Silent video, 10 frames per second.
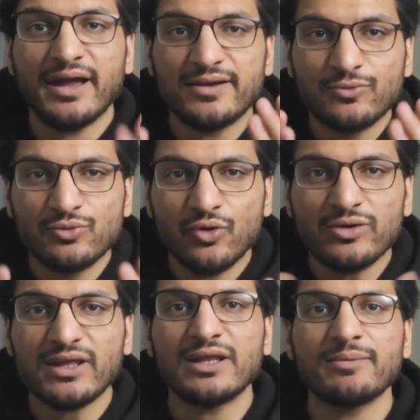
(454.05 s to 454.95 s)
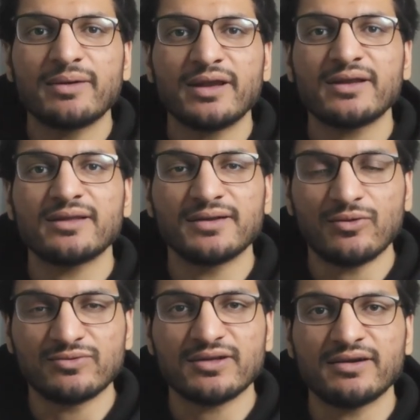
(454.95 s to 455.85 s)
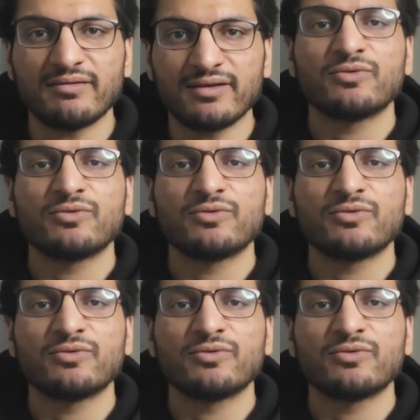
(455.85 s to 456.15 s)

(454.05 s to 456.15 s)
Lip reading: and do not eliminate the downside risk.